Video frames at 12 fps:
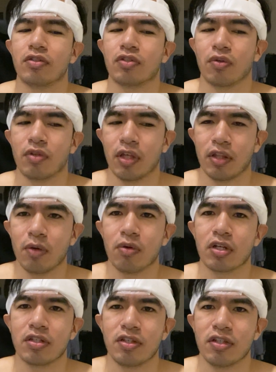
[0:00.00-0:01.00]
they will
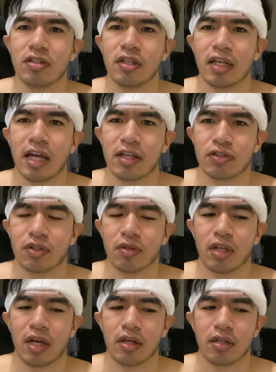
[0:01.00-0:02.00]
consistently ask you
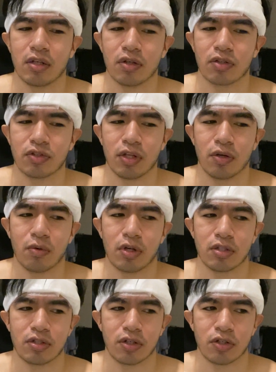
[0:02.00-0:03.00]
that, because they don't want
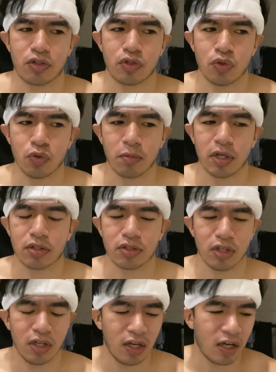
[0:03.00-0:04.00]
it to hurt too
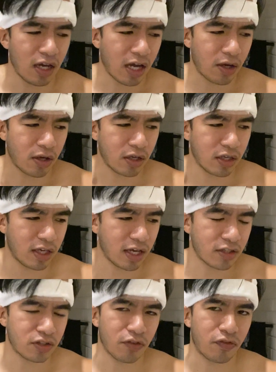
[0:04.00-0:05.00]
much. He
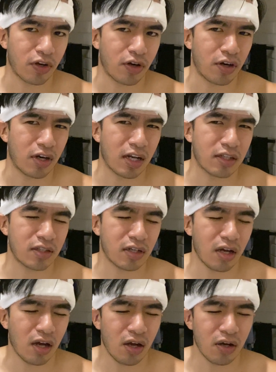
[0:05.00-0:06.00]
asked if it hurt, and I said,
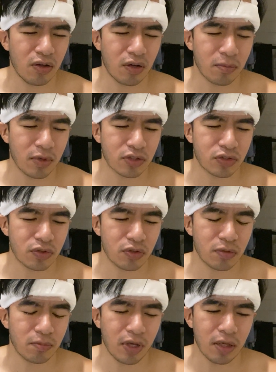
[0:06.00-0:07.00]
"Oh, I'm not
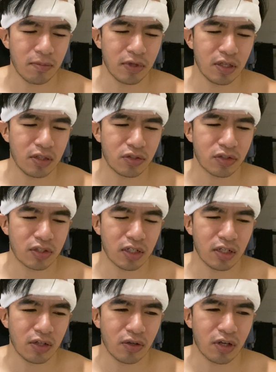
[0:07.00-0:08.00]
sure, maybe just a
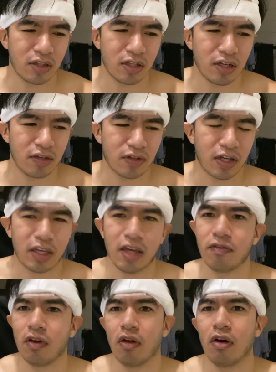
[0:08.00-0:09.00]
little on the left." I
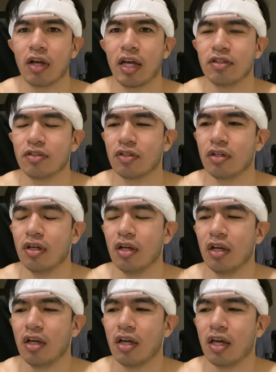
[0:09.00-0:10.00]
gave a long answer,
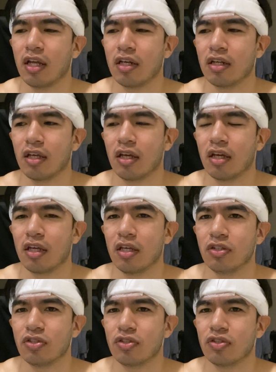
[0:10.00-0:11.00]
and
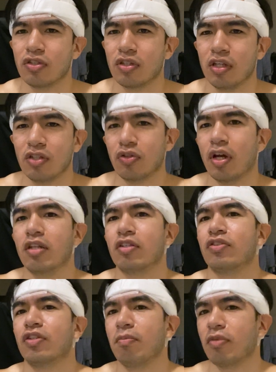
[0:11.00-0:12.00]
he tried to
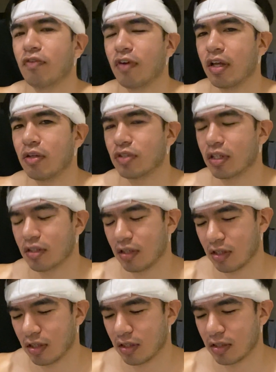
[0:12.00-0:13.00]
simplify. He was like,
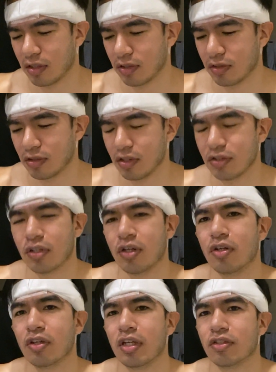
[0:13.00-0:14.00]
"Does it
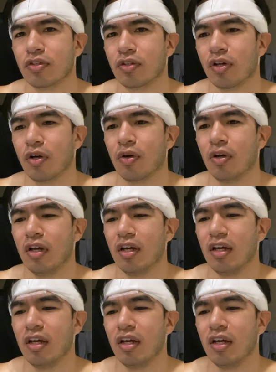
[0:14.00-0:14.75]
hurt? Yes or no?"